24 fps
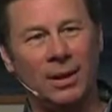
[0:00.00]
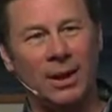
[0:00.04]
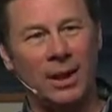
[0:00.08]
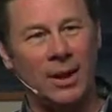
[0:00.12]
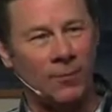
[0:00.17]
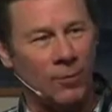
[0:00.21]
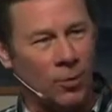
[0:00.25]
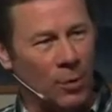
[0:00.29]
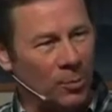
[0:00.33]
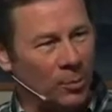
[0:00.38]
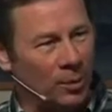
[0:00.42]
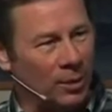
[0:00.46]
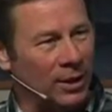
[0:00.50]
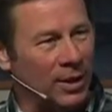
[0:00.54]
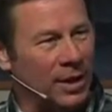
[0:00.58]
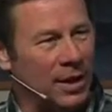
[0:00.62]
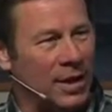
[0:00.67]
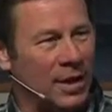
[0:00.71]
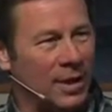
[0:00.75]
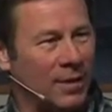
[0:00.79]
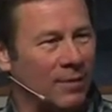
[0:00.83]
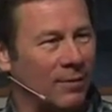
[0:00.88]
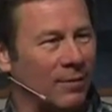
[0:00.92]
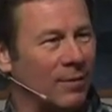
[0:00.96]
If you
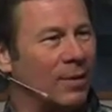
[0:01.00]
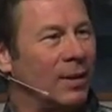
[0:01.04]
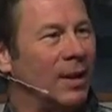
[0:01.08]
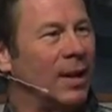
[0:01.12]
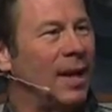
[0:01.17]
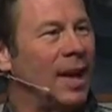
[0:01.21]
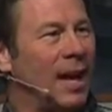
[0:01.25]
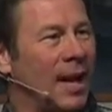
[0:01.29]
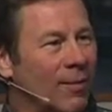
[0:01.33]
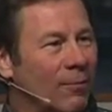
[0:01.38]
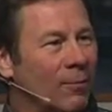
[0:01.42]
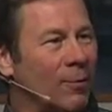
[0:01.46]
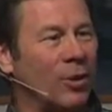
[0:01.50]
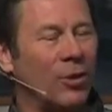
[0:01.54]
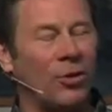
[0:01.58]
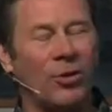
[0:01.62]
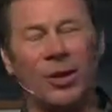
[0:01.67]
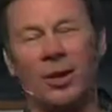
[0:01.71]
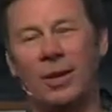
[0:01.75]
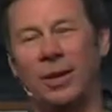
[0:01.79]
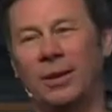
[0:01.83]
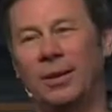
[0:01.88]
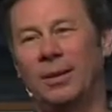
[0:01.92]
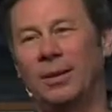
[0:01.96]
believe,
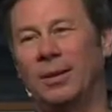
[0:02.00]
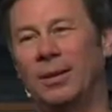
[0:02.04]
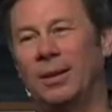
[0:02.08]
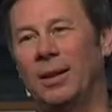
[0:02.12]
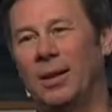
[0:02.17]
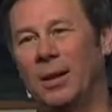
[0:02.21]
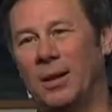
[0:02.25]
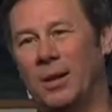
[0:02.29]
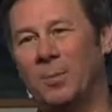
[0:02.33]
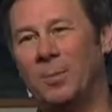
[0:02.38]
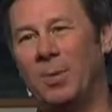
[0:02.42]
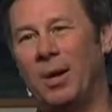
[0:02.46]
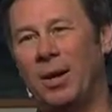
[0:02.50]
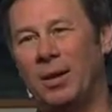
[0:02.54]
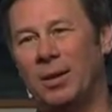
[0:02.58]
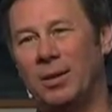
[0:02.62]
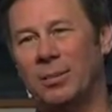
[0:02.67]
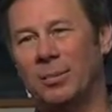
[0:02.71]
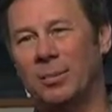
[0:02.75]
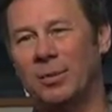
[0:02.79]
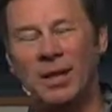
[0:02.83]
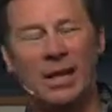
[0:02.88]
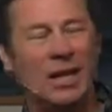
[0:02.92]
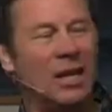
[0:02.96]
everything is
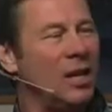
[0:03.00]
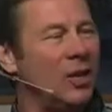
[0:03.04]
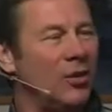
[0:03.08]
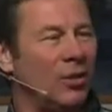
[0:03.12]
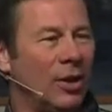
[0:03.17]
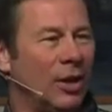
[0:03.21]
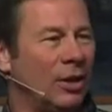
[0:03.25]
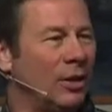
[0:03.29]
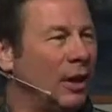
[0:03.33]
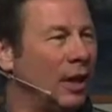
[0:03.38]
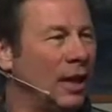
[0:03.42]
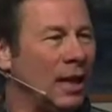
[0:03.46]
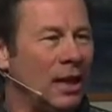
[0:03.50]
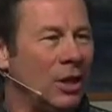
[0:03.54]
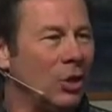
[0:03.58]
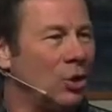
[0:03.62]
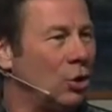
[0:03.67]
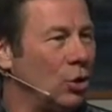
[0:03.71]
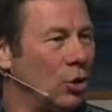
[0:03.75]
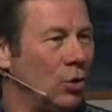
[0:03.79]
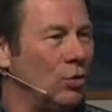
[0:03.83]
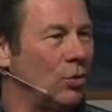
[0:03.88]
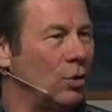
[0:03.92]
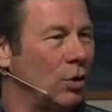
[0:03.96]
possible. Anything that he
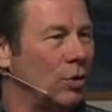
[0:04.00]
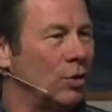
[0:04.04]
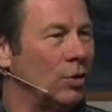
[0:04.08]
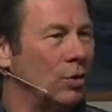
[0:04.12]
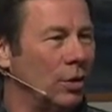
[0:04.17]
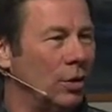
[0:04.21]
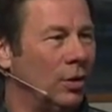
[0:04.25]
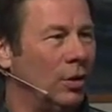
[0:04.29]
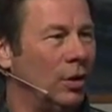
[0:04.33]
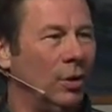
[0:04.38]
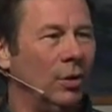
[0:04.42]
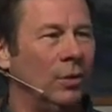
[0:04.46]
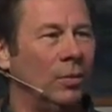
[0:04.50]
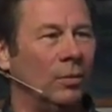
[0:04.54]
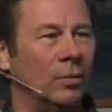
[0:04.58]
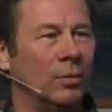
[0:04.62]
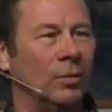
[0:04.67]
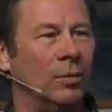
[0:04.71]
chooses to do.